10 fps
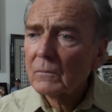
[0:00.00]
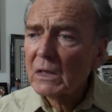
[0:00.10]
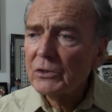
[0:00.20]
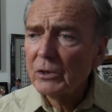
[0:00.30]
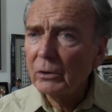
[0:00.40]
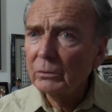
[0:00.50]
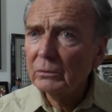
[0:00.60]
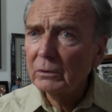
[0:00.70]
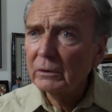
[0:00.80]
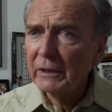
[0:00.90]
So
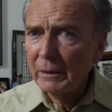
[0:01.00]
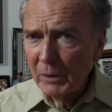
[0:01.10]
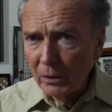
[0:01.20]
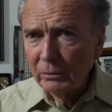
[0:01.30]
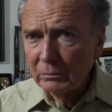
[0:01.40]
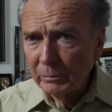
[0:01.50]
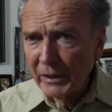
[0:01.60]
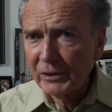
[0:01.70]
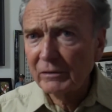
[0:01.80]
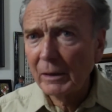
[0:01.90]
the MO,
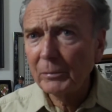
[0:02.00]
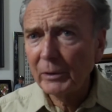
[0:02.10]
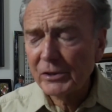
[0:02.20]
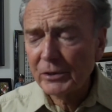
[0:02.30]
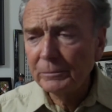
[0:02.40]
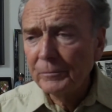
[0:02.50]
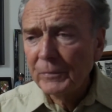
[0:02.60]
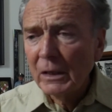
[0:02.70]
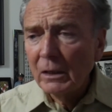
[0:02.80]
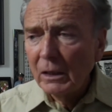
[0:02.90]
method of operation,
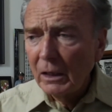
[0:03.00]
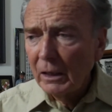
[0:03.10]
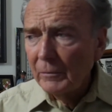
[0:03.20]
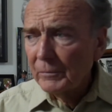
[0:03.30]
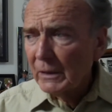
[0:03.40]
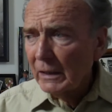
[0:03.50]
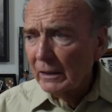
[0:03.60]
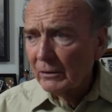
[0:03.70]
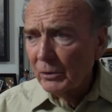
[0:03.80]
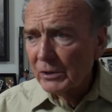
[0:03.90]
and
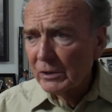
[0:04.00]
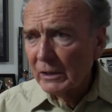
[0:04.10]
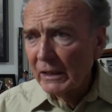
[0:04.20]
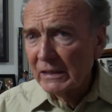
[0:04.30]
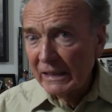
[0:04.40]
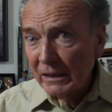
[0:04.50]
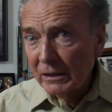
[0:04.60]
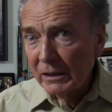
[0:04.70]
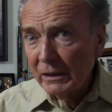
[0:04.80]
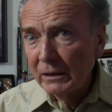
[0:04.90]
of course the
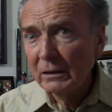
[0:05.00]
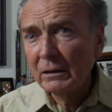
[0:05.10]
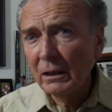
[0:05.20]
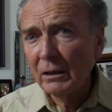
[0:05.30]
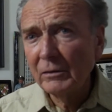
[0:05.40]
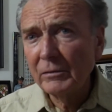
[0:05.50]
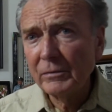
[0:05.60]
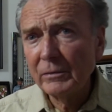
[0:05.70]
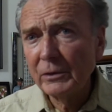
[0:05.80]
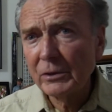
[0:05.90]
identity of
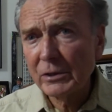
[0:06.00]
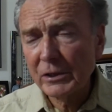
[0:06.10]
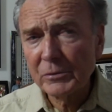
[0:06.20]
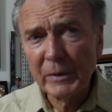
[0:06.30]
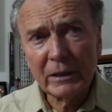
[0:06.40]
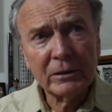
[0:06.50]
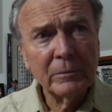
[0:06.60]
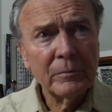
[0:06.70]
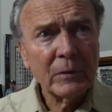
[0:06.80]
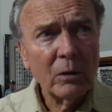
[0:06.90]
your suspect
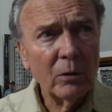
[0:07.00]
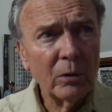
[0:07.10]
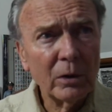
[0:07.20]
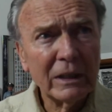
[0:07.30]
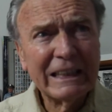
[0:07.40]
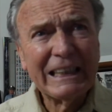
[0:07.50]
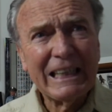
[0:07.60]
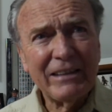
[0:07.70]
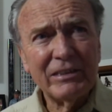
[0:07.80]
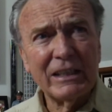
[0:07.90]
or
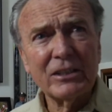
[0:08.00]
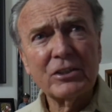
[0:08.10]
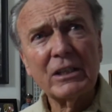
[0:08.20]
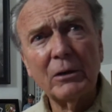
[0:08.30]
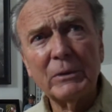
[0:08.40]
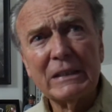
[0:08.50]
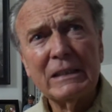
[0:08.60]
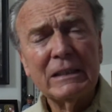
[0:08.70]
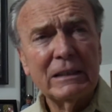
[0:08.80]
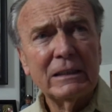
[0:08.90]
evidence that would
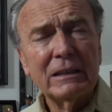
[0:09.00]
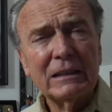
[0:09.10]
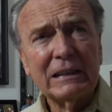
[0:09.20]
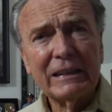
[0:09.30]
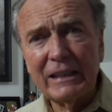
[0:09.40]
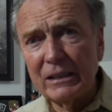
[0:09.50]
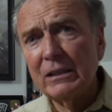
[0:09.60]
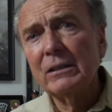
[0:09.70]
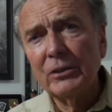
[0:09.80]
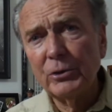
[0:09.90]
lead
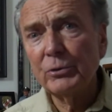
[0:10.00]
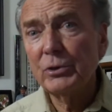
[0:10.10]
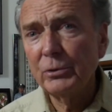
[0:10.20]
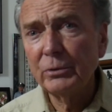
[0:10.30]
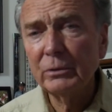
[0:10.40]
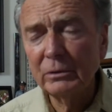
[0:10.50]
you to